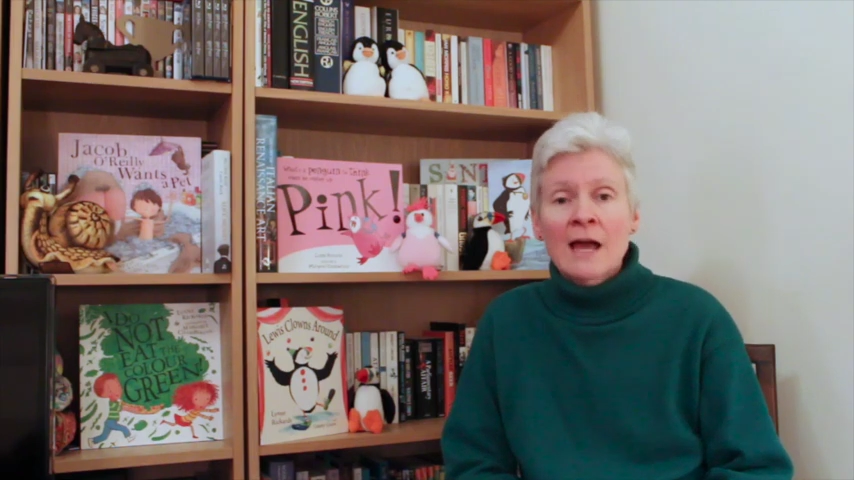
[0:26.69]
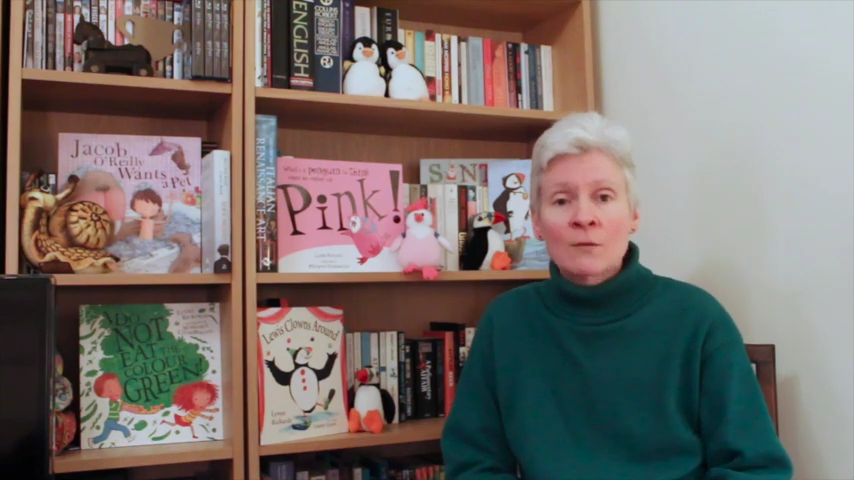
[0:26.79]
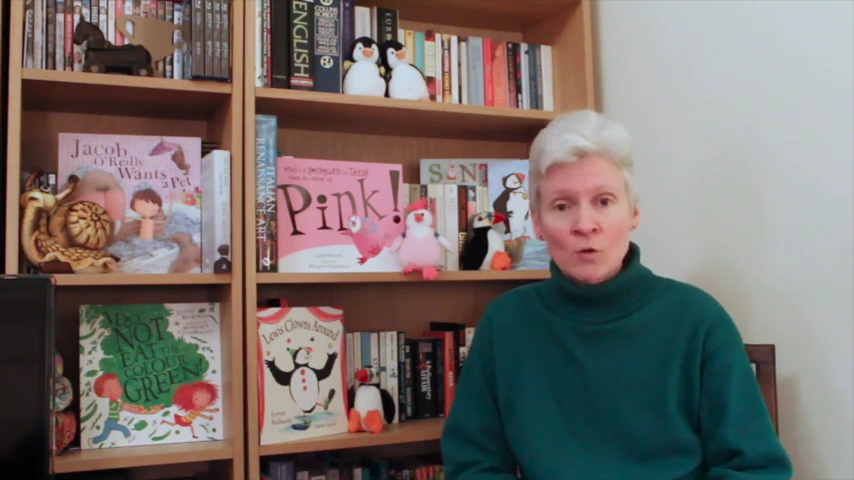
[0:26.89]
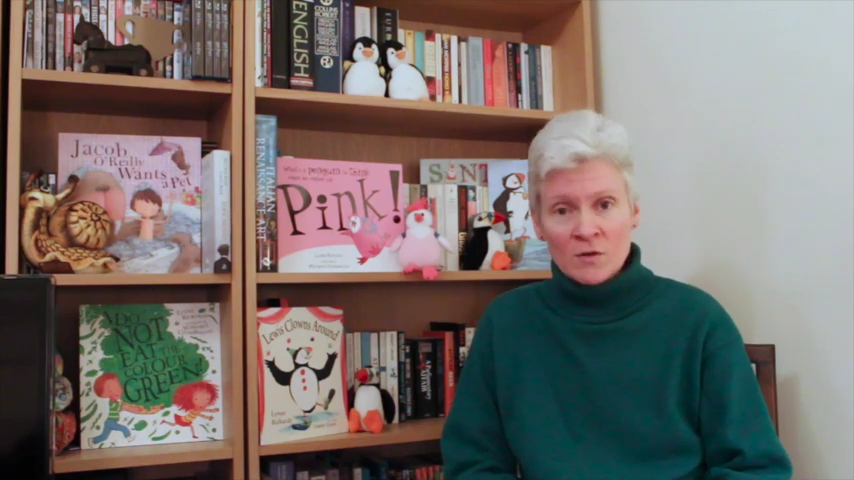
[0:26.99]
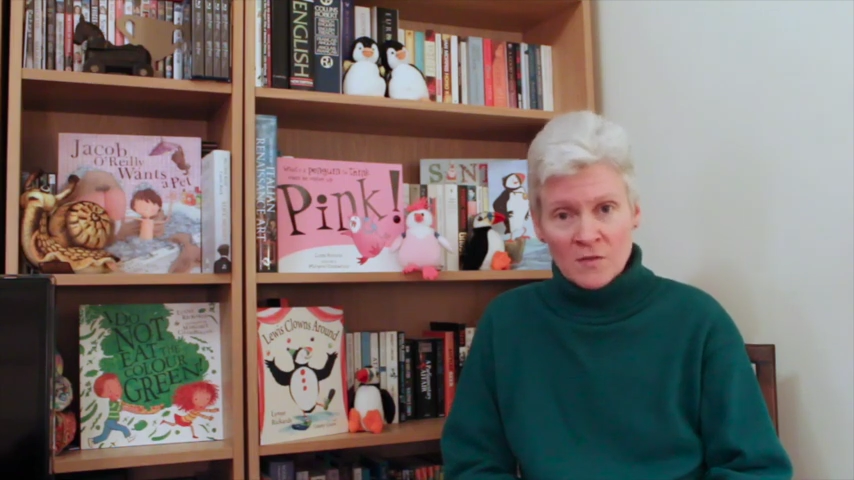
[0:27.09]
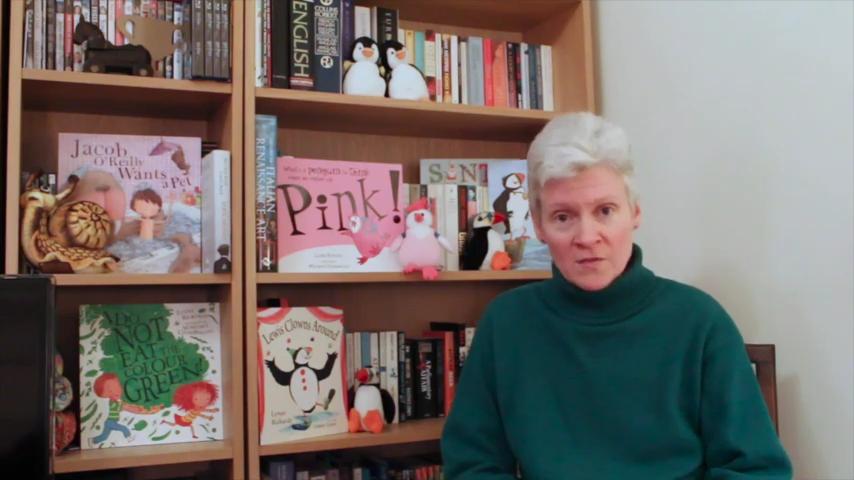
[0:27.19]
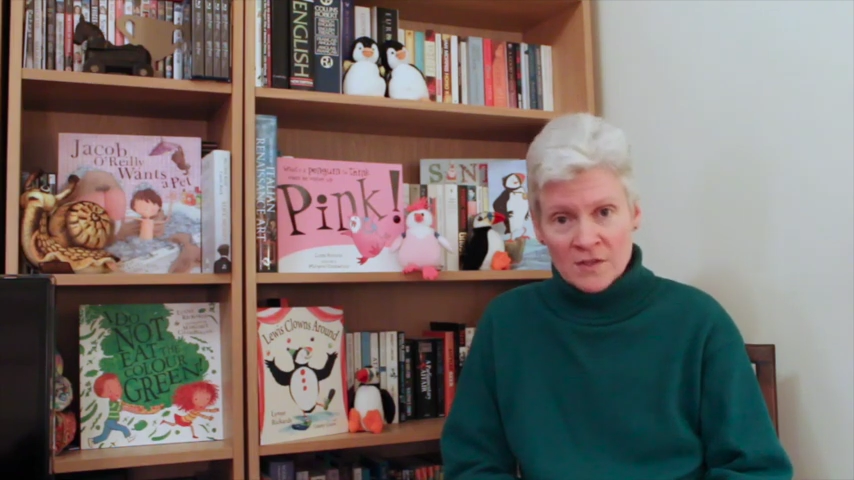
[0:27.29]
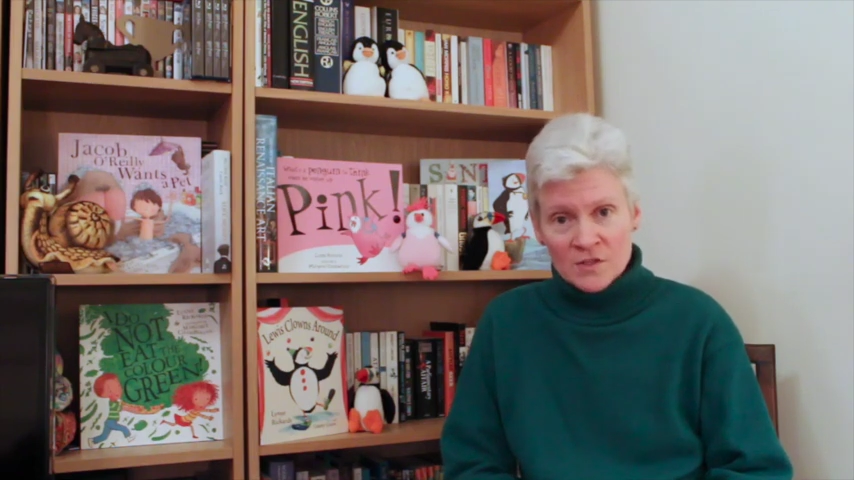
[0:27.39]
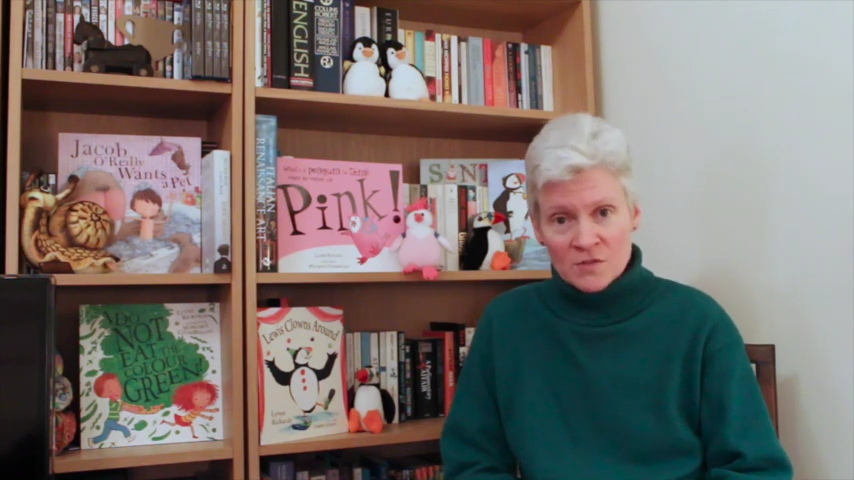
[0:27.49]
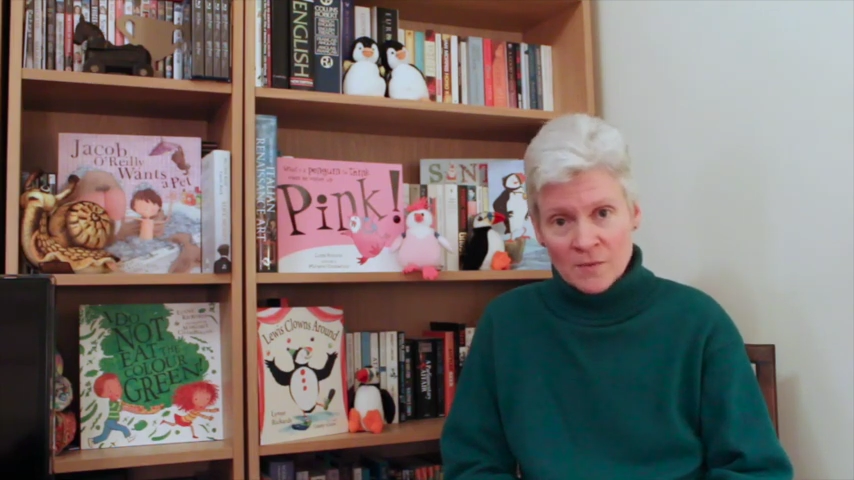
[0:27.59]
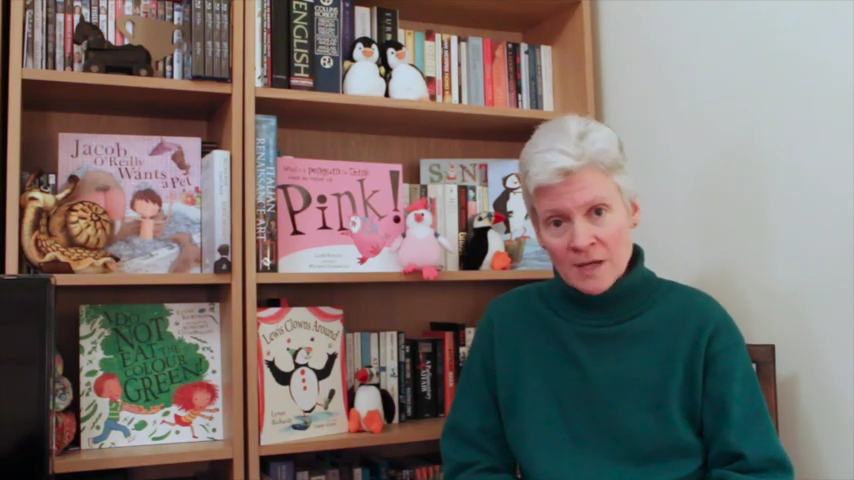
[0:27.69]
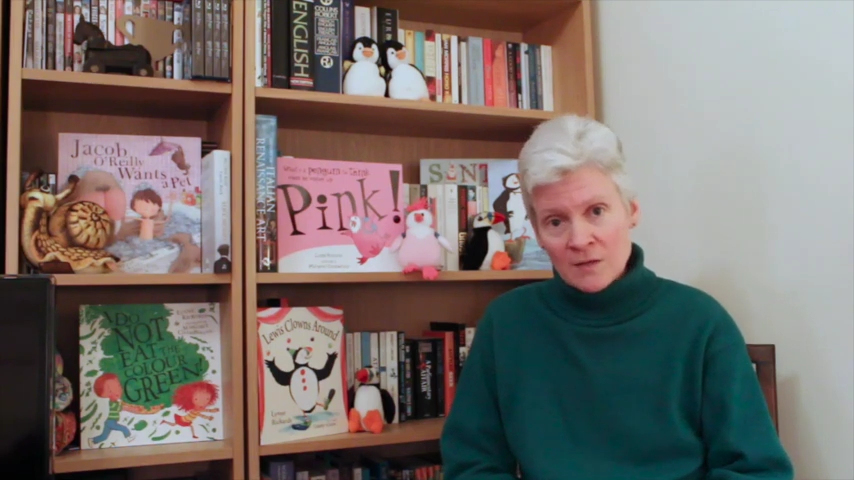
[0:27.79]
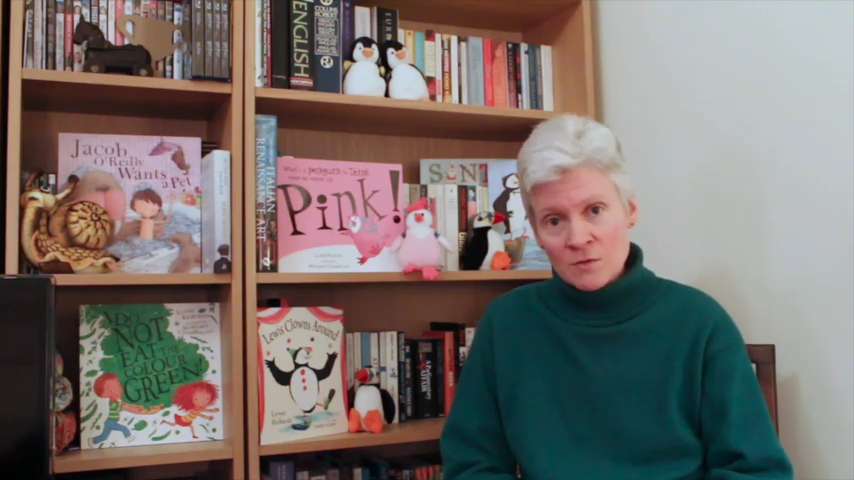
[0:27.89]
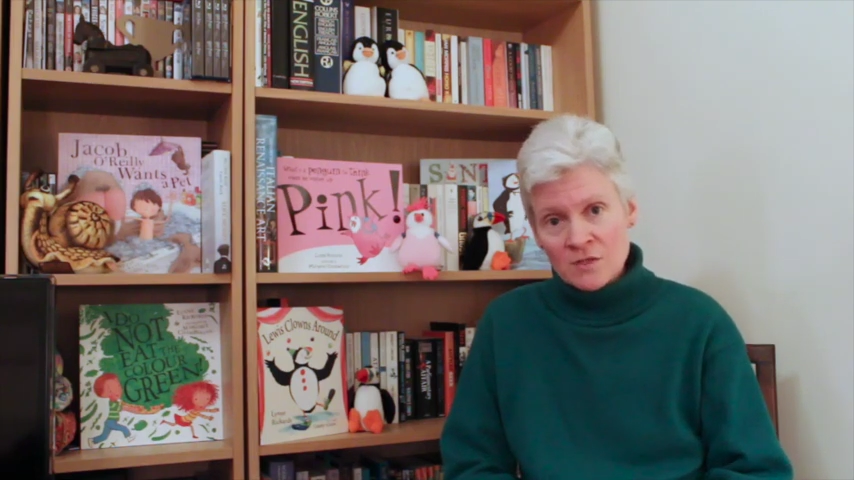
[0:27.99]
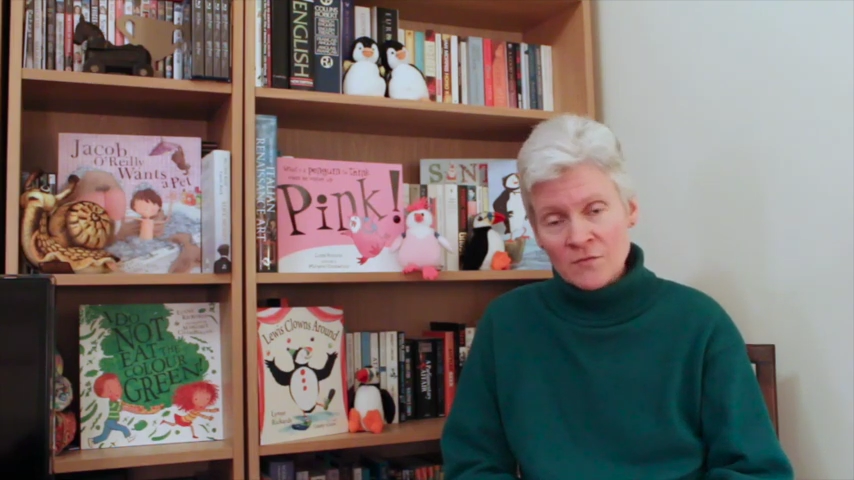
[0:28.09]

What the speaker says: And one of the things she made was